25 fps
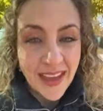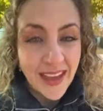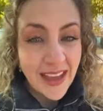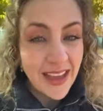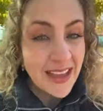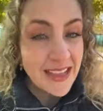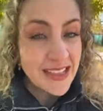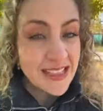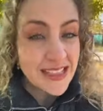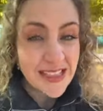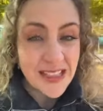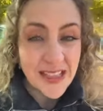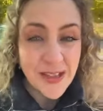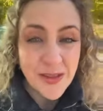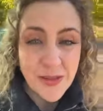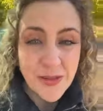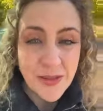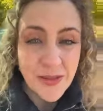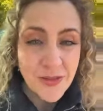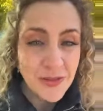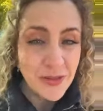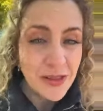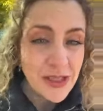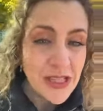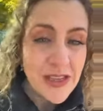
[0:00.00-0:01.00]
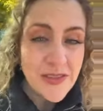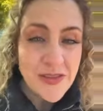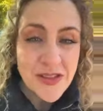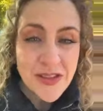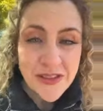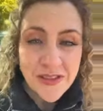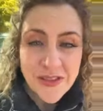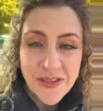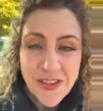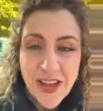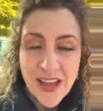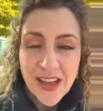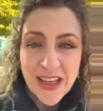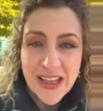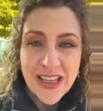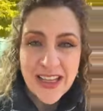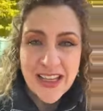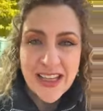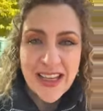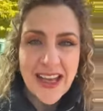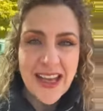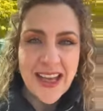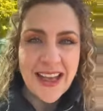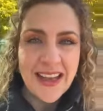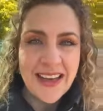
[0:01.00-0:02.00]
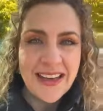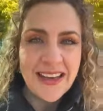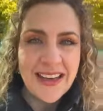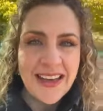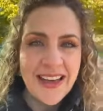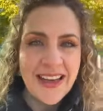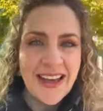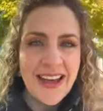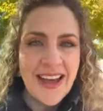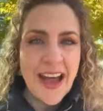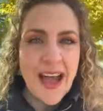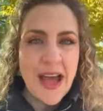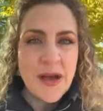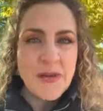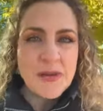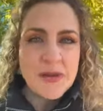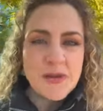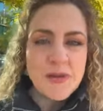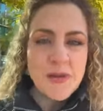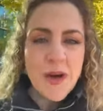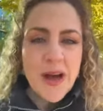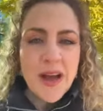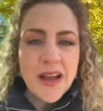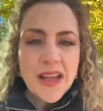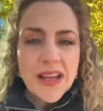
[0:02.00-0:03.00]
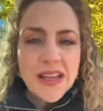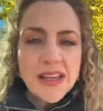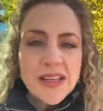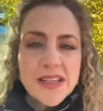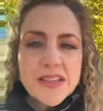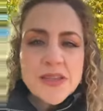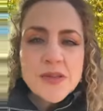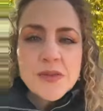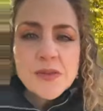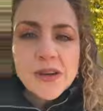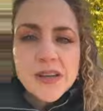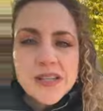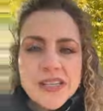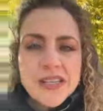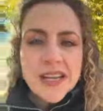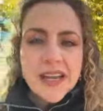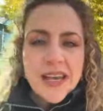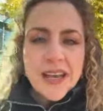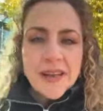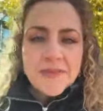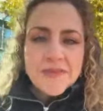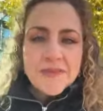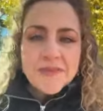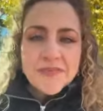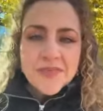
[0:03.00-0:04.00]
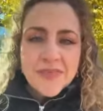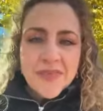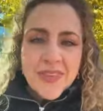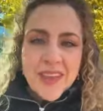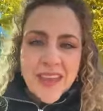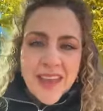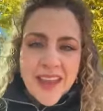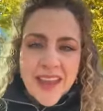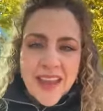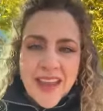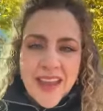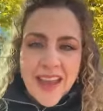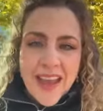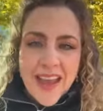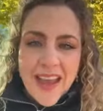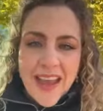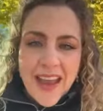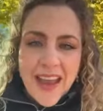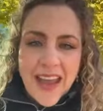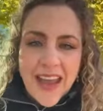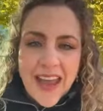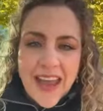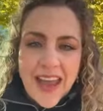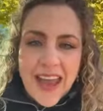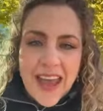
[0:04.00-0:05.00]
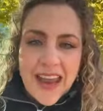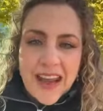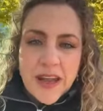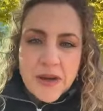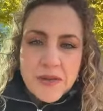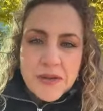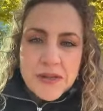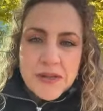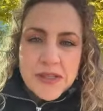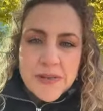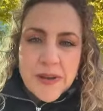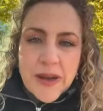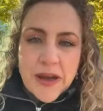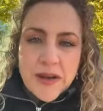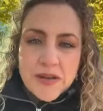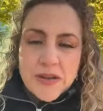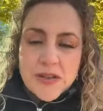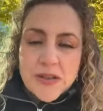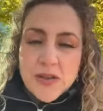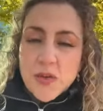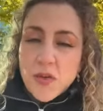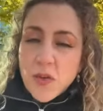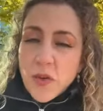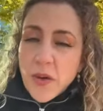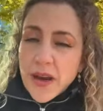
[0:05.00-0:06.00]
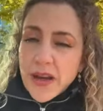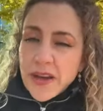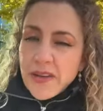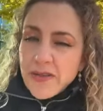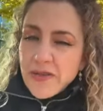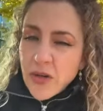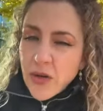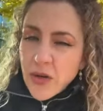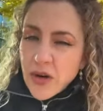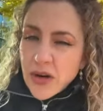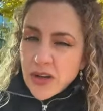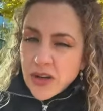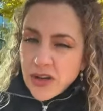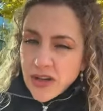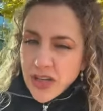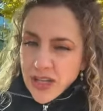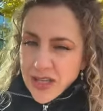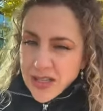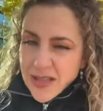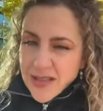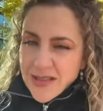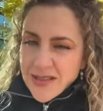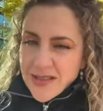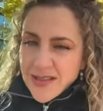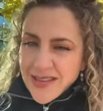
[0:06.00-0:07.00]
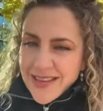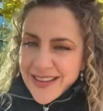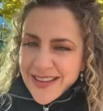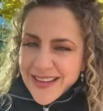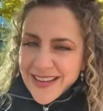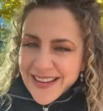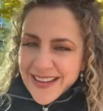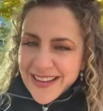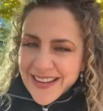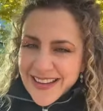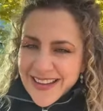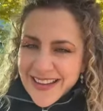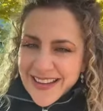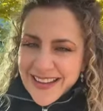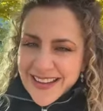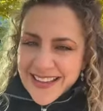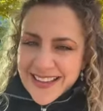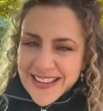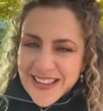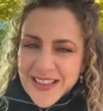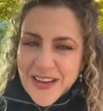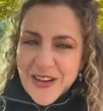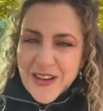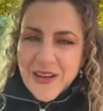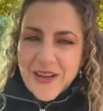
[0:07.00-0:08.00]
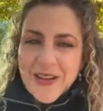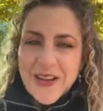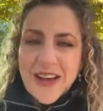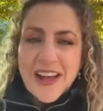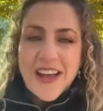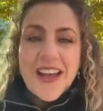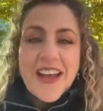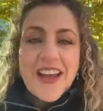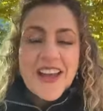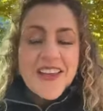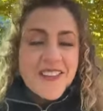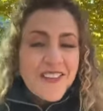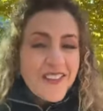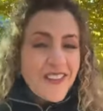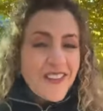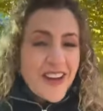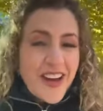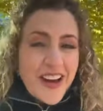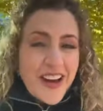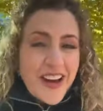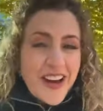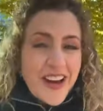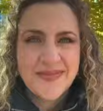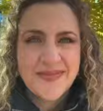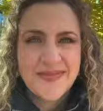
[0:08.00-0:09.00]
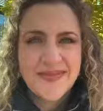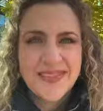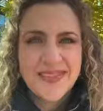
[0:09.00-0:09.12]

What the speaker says: It's the leaves are falling, and I was walking to work today, and it was about 24 degrees. So there.